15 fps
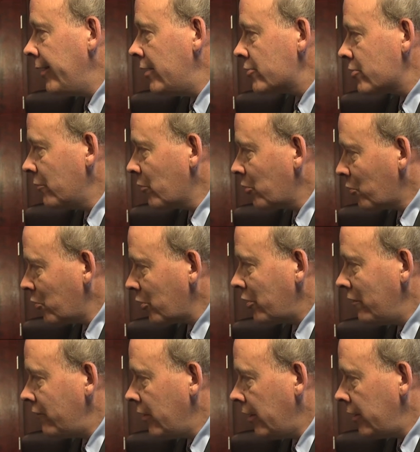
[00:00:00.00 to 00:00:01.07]
some of the work
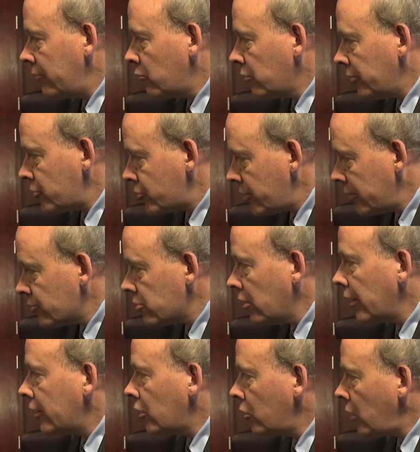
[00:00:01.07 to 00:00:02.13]
you've done really sheds
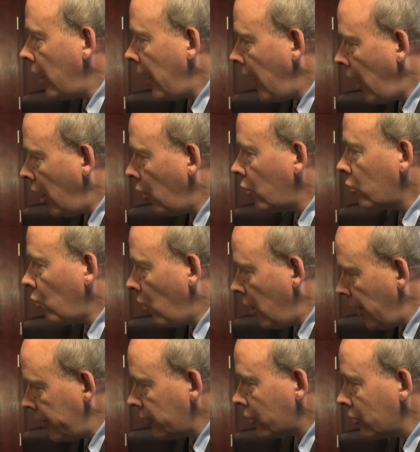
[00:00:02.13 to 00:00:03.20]
light on how and
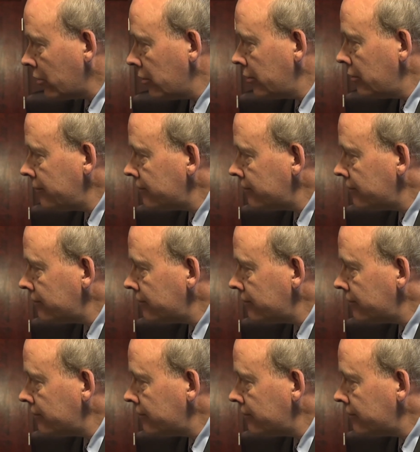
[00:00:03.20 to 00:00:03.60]
why it occurred?